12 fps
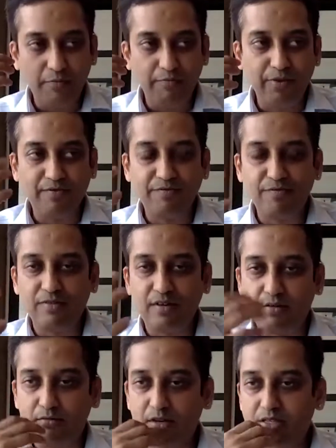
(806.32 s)
We
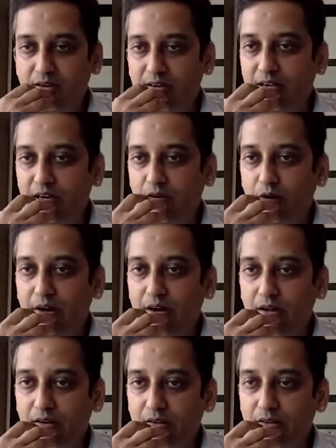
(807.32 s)
recently acquired
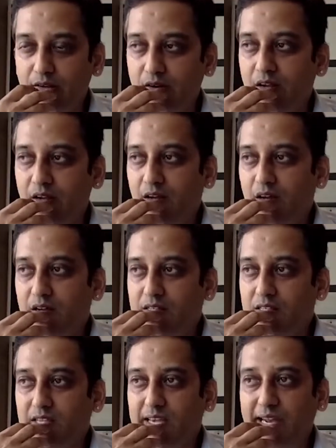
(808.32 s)
another
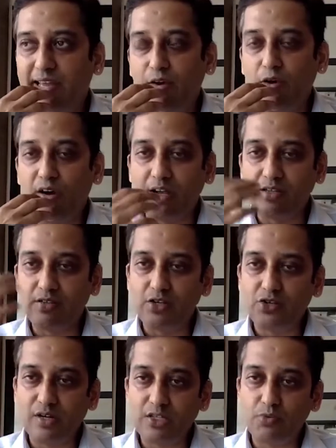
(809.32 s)
skilling
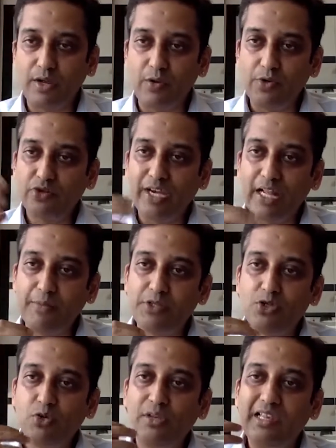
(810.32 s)
organization as well, which
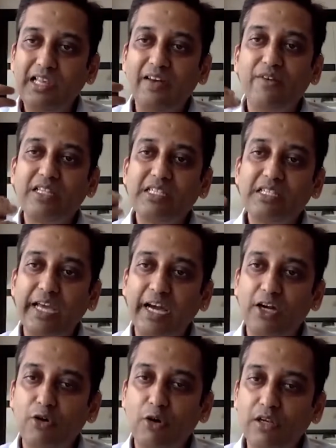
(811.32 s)
helps you leverage
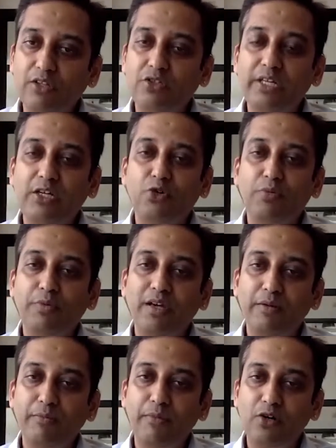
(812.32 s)
technology to be
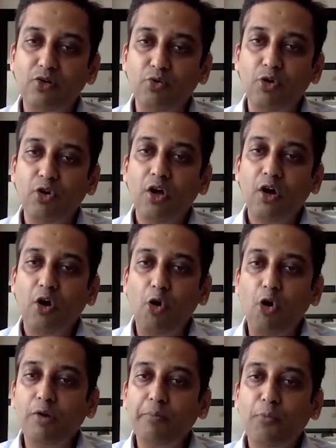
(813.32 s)
able to
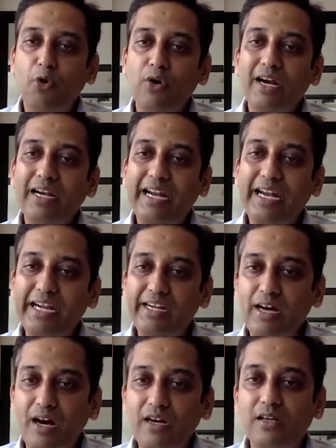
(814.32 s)
onboard and
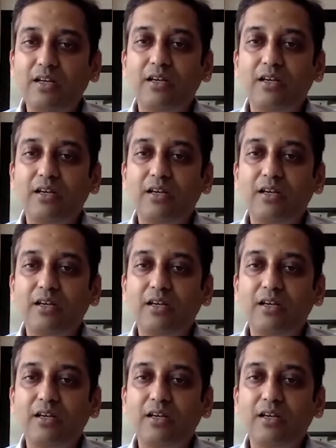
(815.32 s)
induct